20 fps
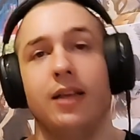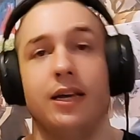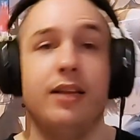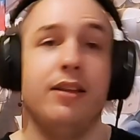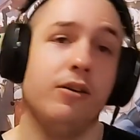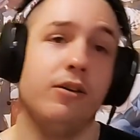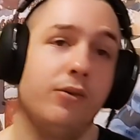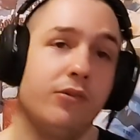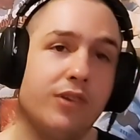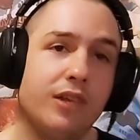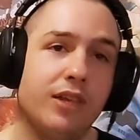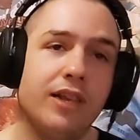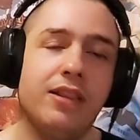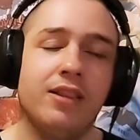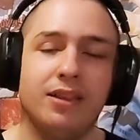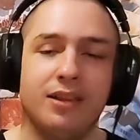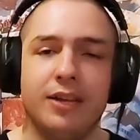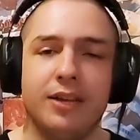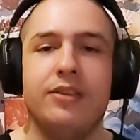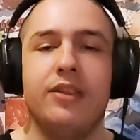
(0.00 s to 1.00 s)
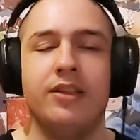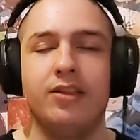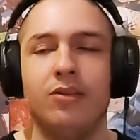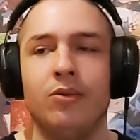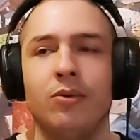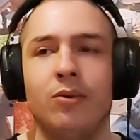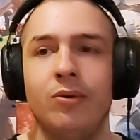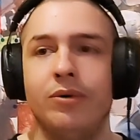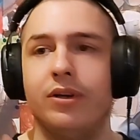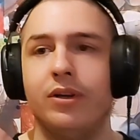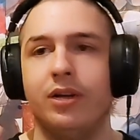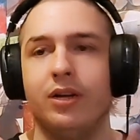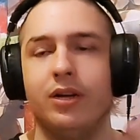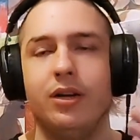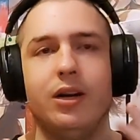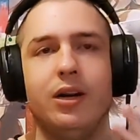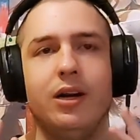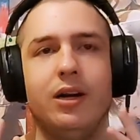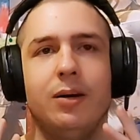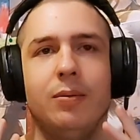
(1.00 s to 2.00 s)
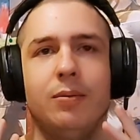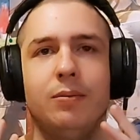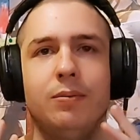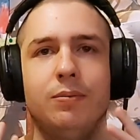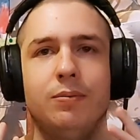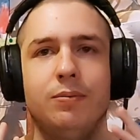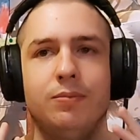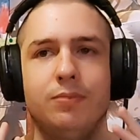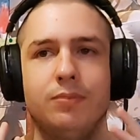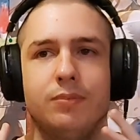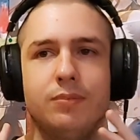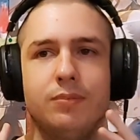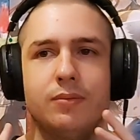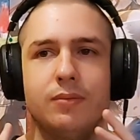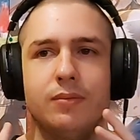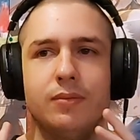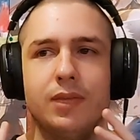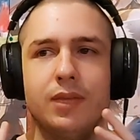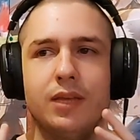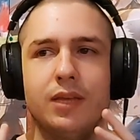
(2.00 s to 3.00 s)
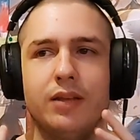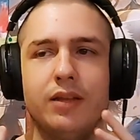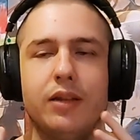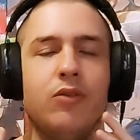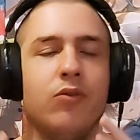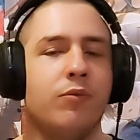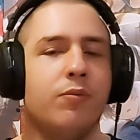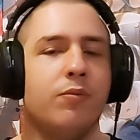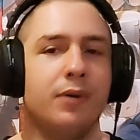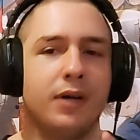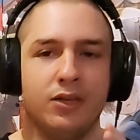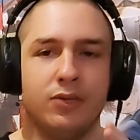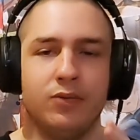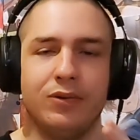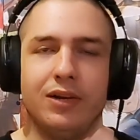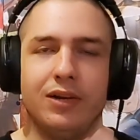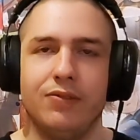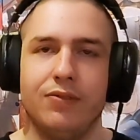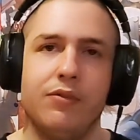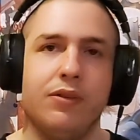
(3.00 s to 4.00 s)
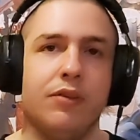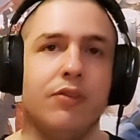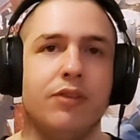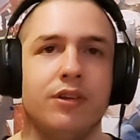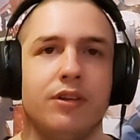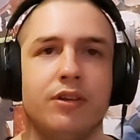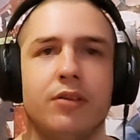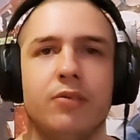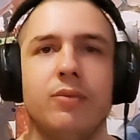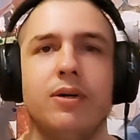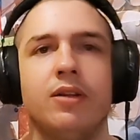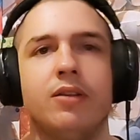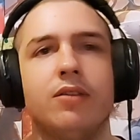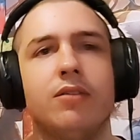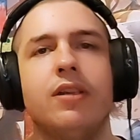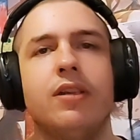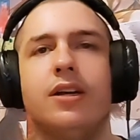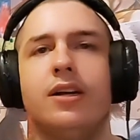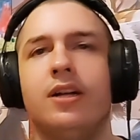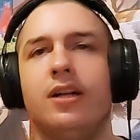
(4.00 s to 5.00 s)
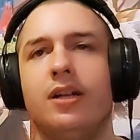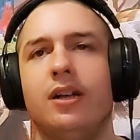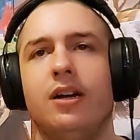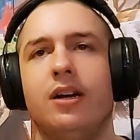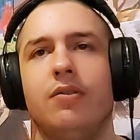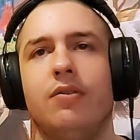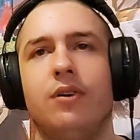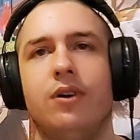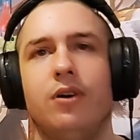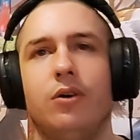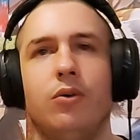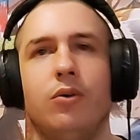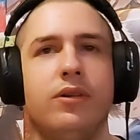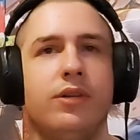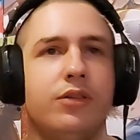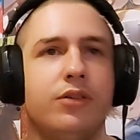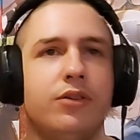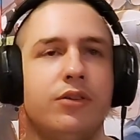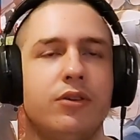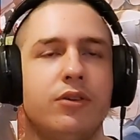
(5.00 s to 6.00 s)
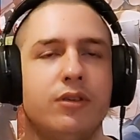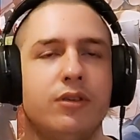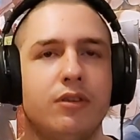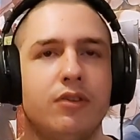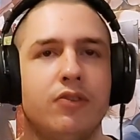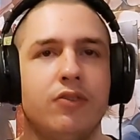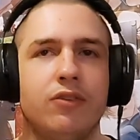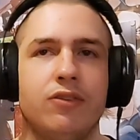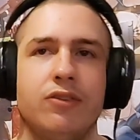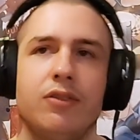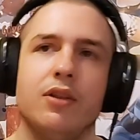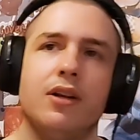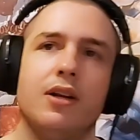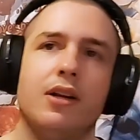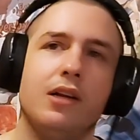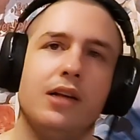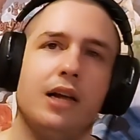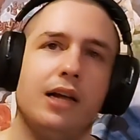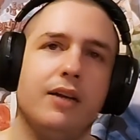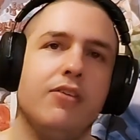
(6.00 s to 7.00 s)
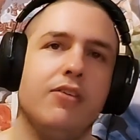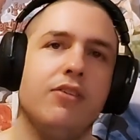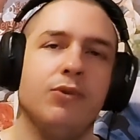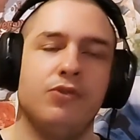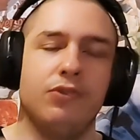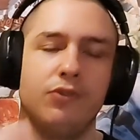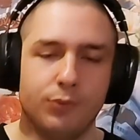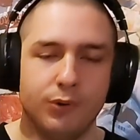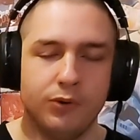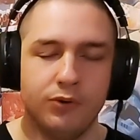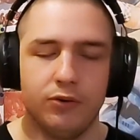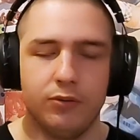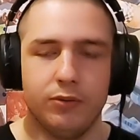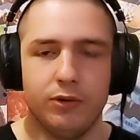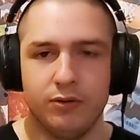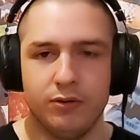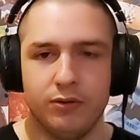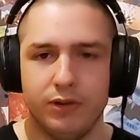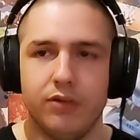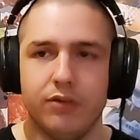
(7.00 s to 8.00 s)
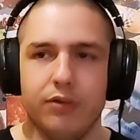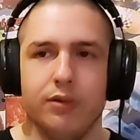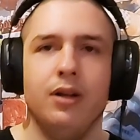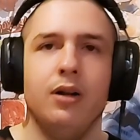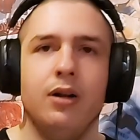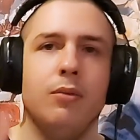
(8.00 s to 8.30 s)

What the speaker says: And then also that long part with like 15 second amount of holding the note, and just, I guess there was a switch in the middle of it,